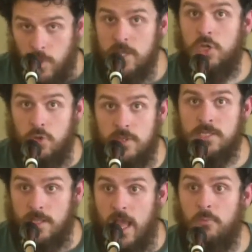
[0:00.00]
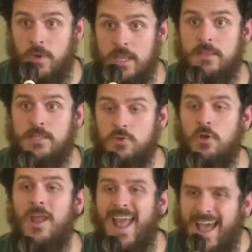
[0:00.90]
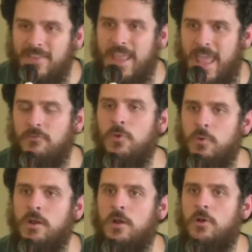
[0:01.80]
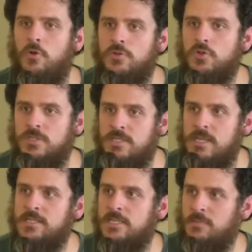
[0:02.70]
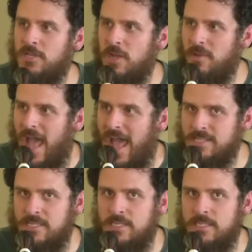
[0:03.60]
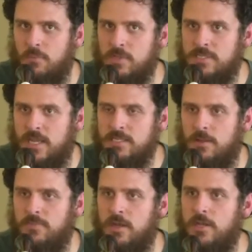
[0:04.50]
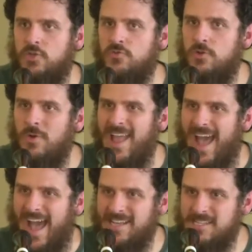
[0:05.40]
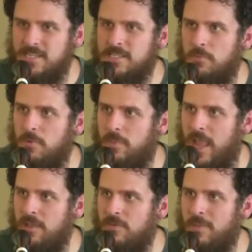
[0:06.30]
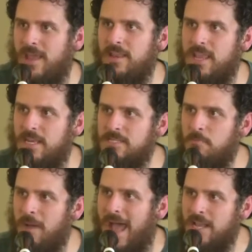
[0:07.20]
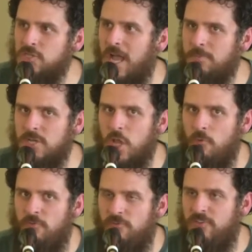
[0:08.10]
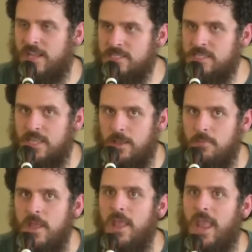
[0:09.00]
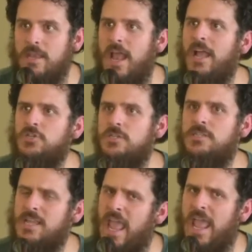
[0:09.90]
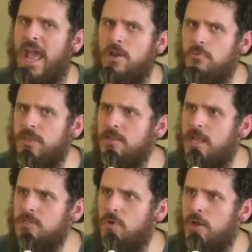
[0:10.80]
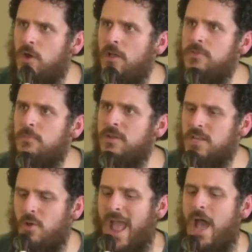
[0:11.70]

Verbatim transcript: we do this a lot and we get this wrong. I think everyone in our culture sees it as my job. I see someone say something untrue. I see someone behaving badly. It is my job to go fix them. Mm. And not just to say, hey, I don't think that's right or healthy, but to go,